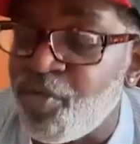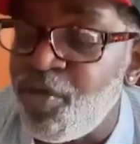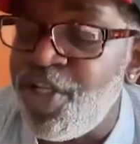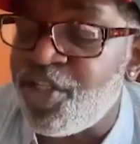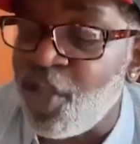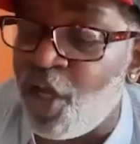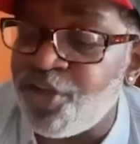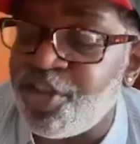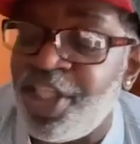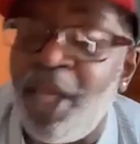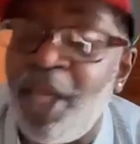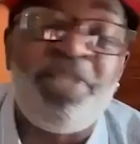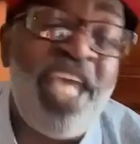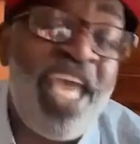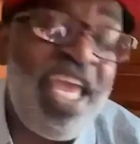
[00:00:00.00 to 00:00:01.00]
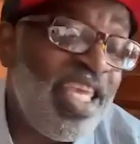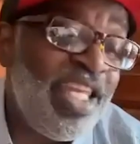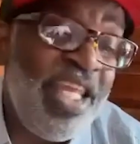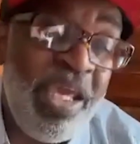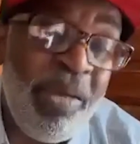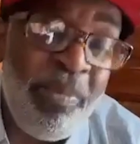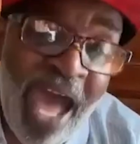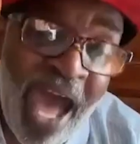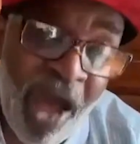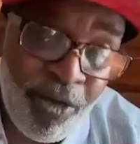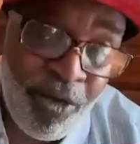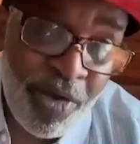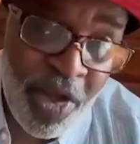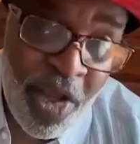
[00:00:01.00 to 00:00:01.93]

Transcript: result of them taking him out,